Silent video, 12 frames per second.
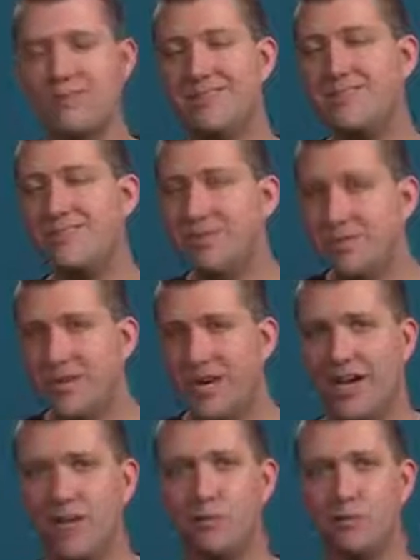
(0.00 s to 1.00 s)
But
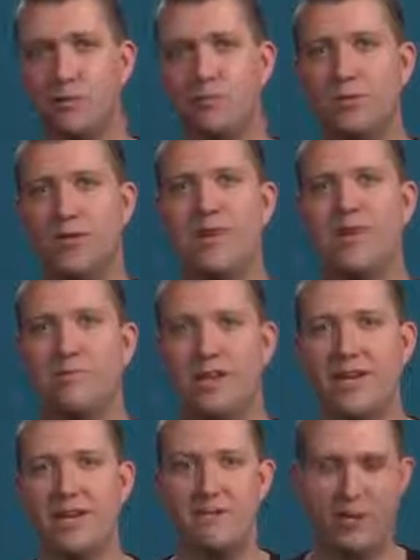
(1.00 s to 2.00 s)
sometimes when playing
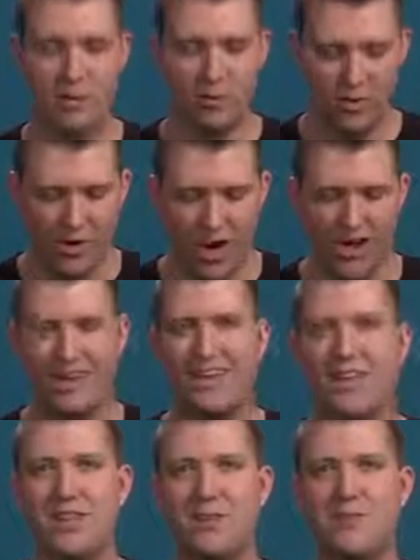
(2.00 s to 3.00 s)
MIDI, maybe we're not
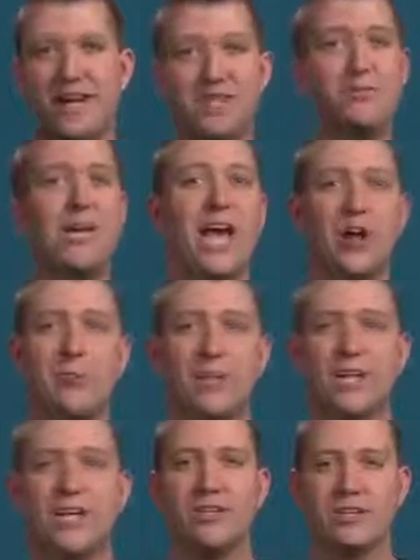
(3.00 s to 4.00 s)
the best piano
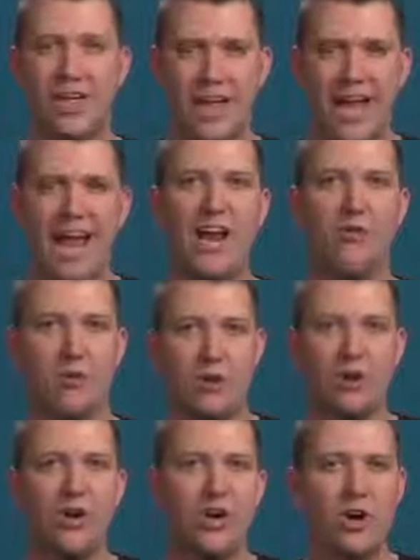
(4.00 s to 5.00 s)
players and
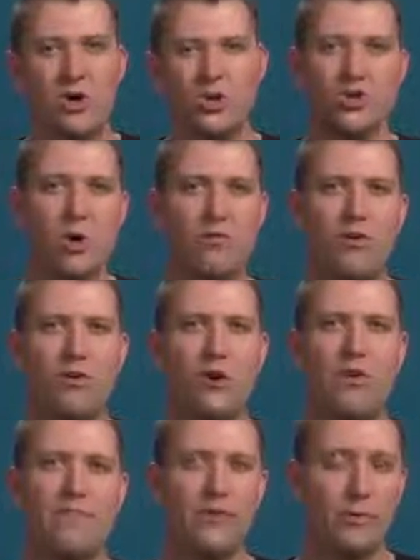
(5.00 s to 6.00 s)
we're so far
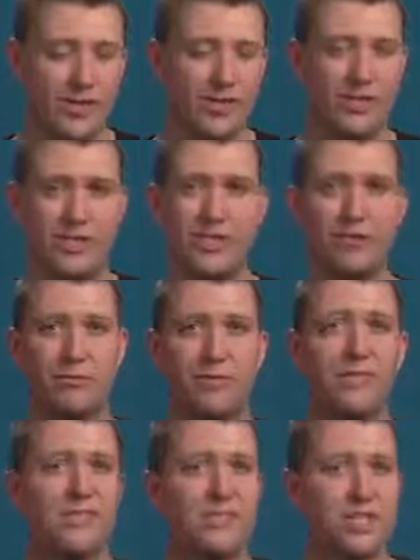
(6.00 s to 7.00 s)
off that we could consider it being